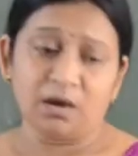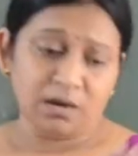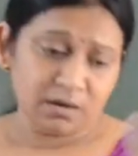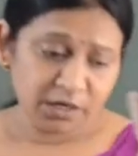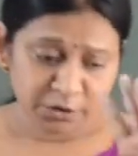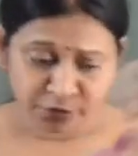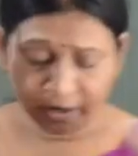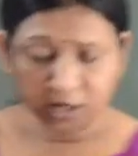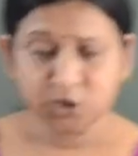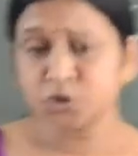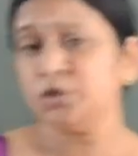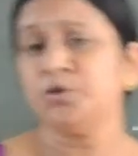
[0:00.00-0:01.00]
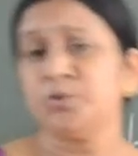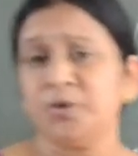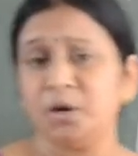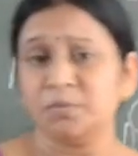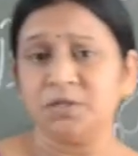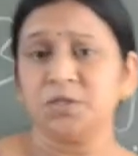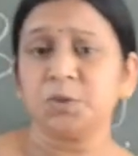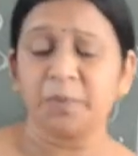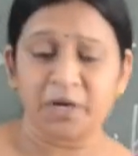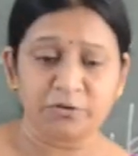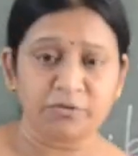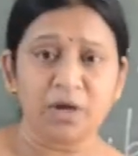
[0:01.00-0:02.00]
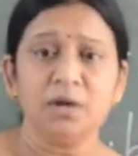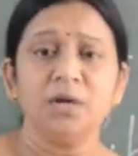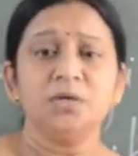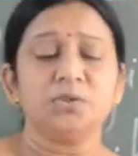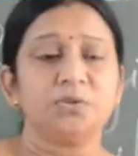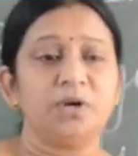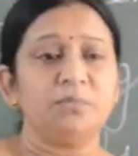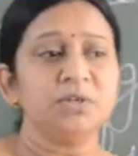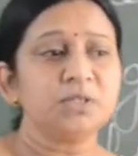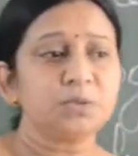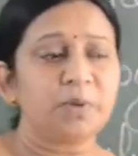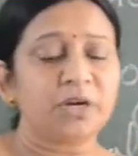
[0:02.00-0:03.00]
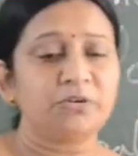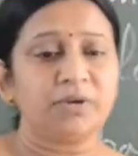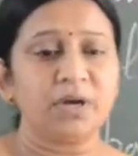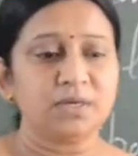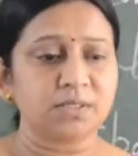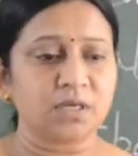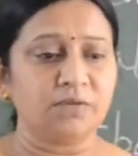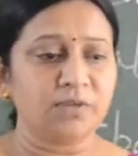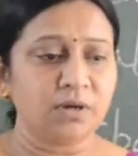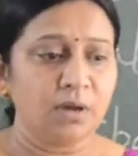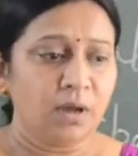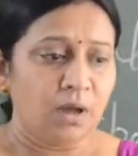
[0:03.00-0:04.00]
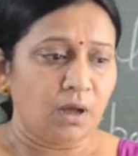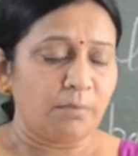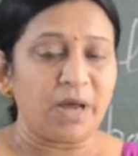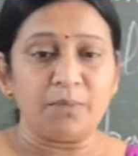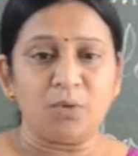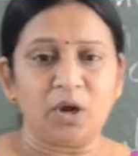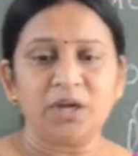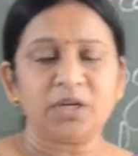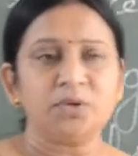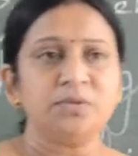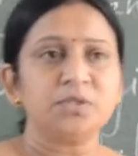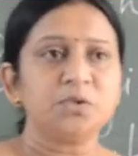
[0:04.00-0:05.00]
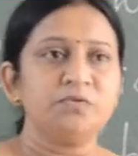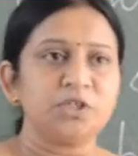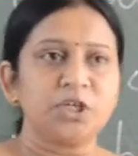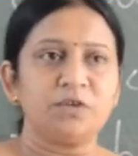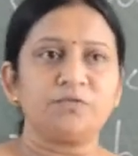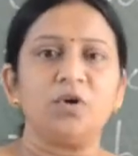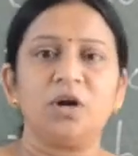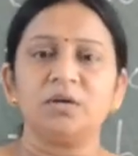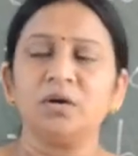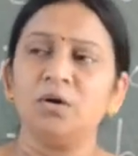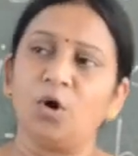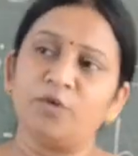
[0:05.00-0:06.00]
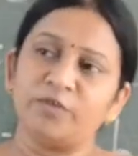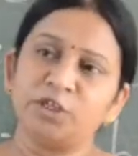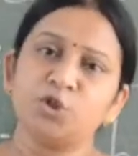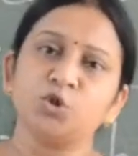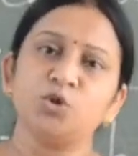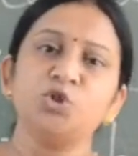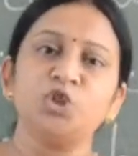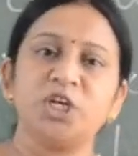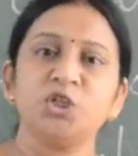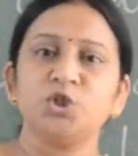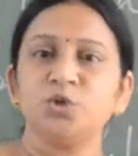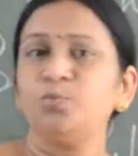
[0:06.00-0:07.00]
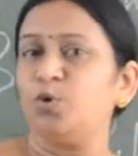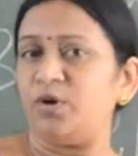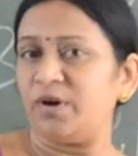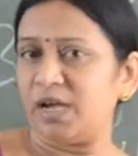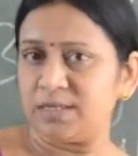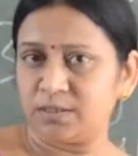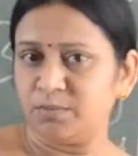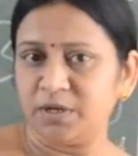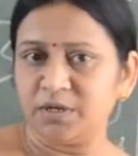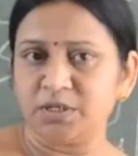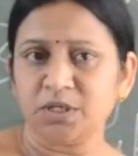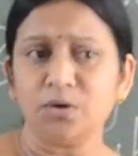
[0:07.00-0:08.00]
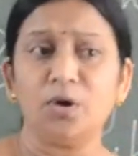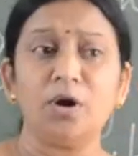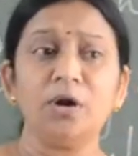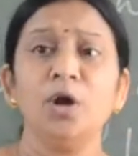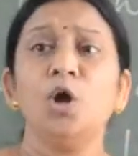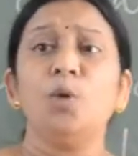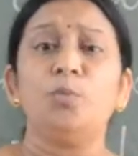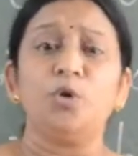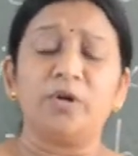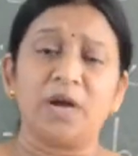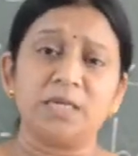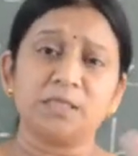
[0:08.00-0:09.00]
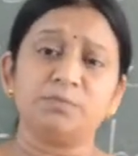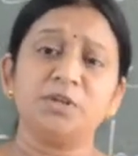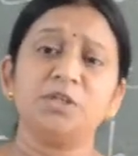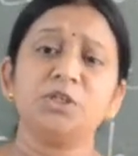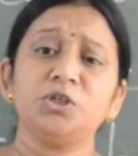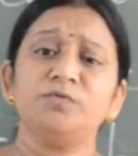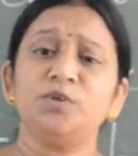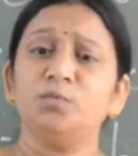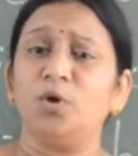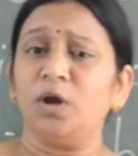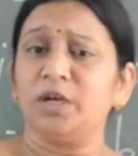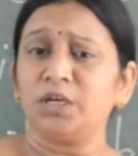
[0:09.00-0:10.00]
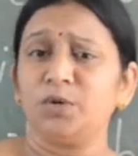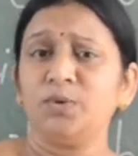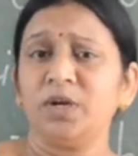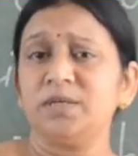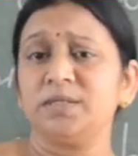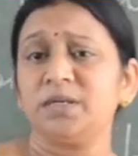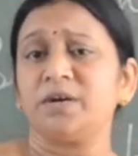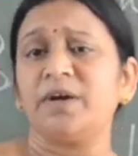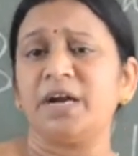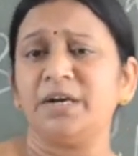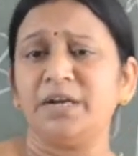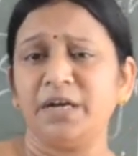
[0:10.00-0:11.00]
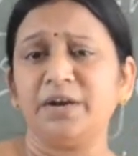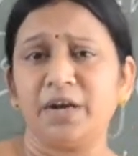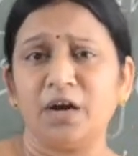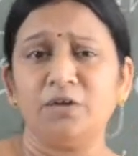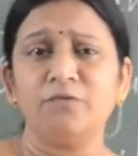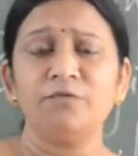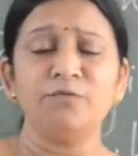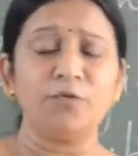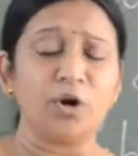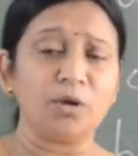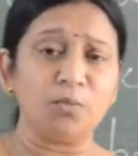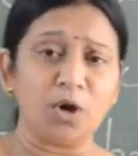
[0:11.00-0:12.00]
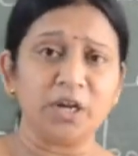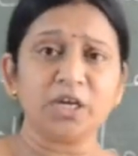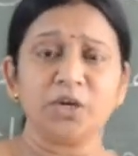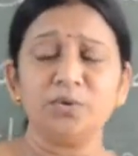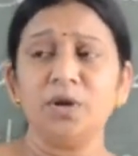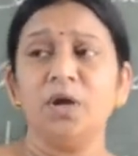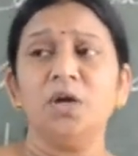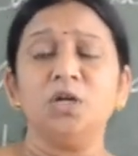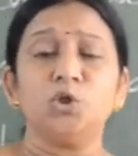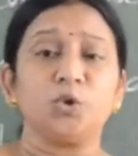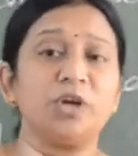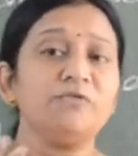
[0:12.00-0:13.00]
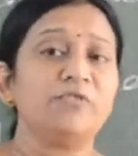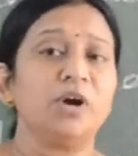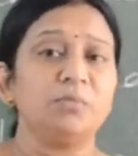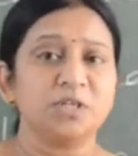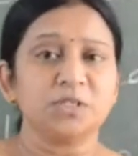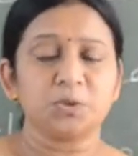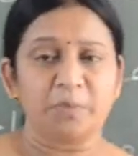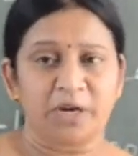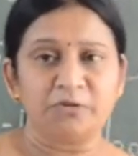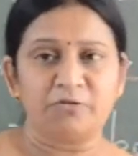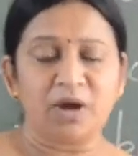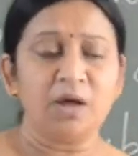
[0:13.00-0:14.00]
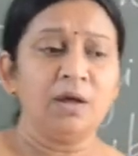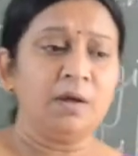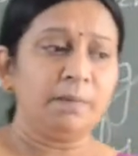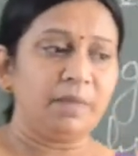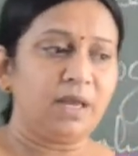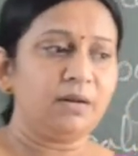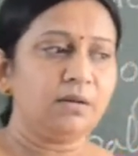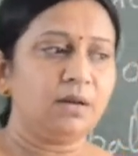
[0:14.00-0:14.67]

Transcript: introduction to Raman spectra. So Raman spectra is given by molecules which have got, or which show change in polarizability, or polarizability of the molecule is the criteria for a molecule to give Raman spectra. Then